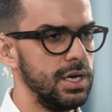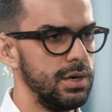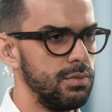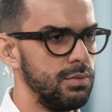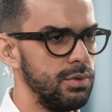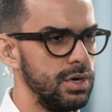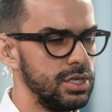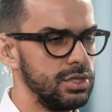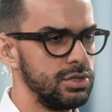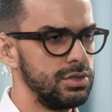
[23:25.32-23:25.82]

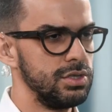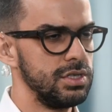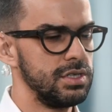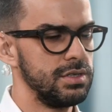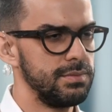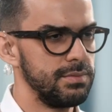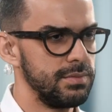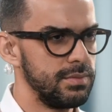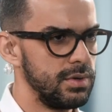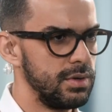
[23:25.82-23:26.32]
What
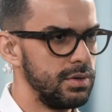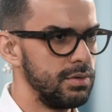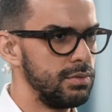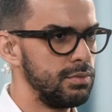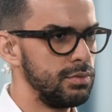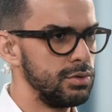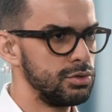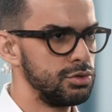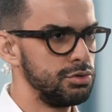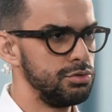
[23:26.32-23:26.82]

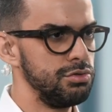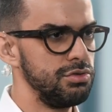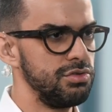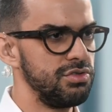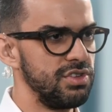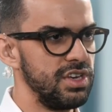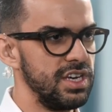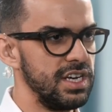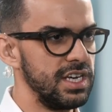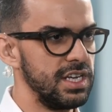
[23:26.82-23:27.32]
do you
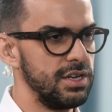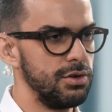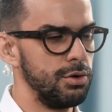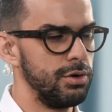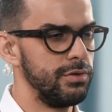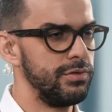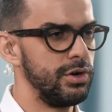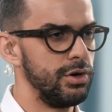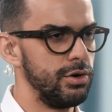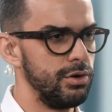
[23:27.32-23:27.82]
think in
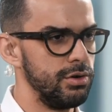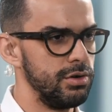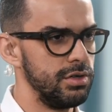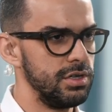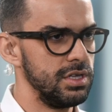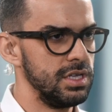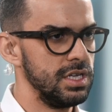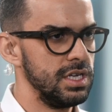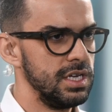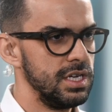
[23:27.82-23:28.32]

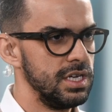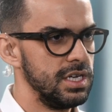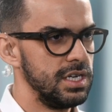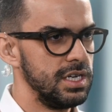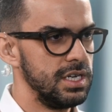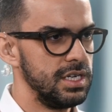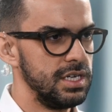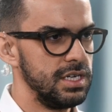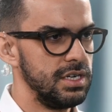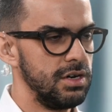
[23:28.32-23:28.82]
overall,
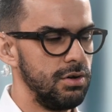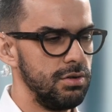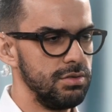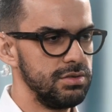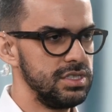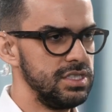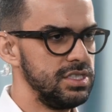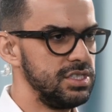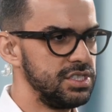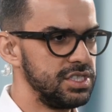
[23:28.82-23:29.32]

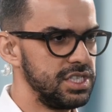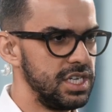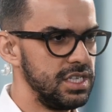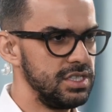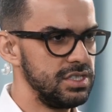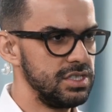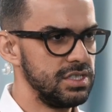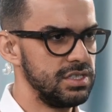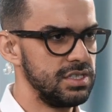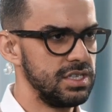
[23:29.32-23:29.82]
all these
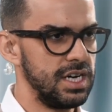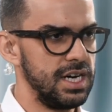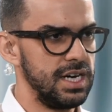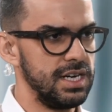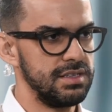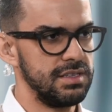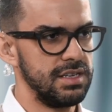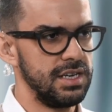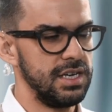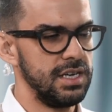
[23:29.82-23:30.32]
changes,
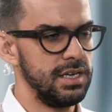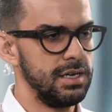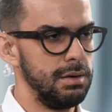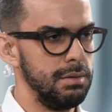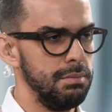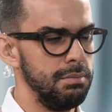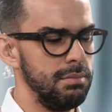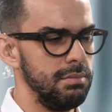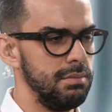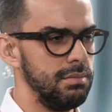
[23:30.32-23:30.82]
are they